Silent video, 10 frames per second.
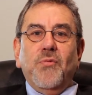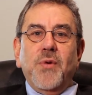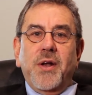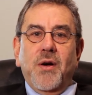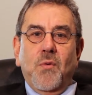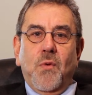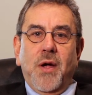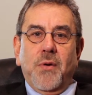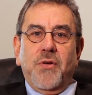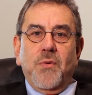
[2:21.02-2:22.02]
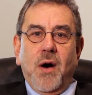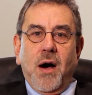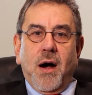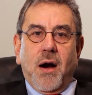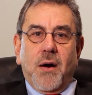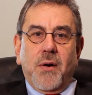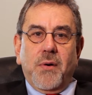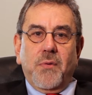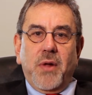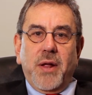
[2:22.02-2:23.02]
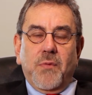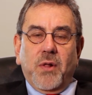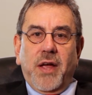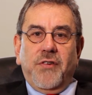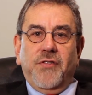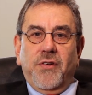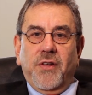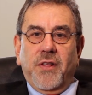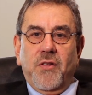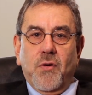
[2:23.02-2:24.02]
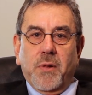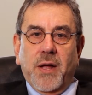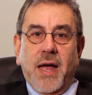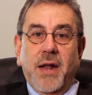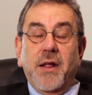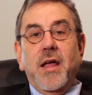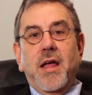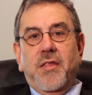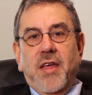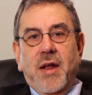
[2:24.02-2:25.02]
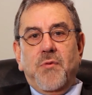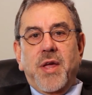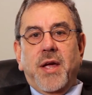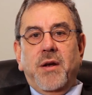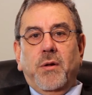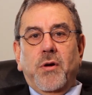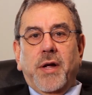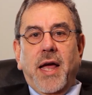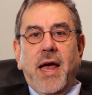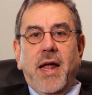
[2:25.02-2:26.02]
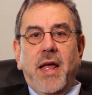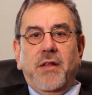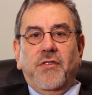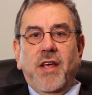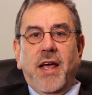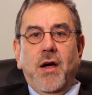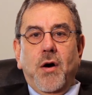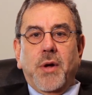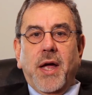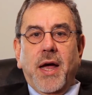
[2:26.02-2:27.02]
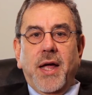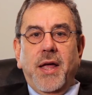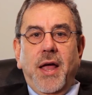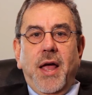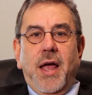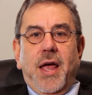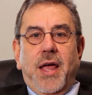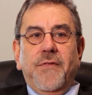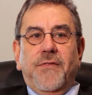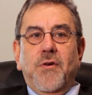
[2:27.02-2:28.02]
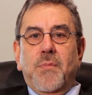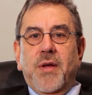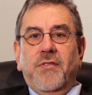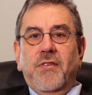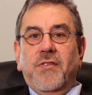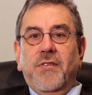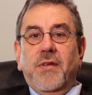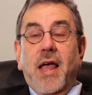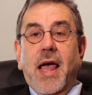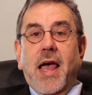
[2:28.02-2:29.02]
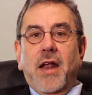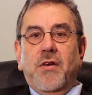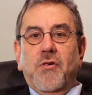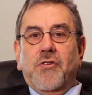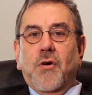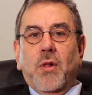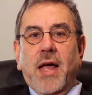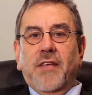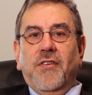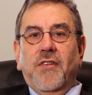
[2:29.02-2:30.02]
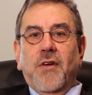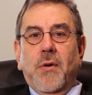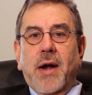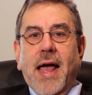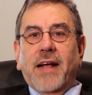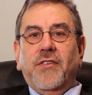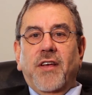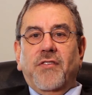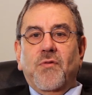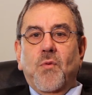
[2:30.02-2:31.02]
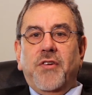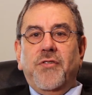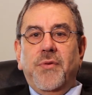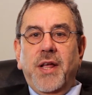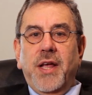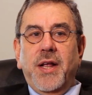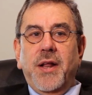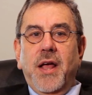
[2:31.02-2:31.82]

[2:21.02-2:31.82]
we know where you are in relation to your plan, then we can look at and say, okay, if your business and your total assets are in excess of what you need,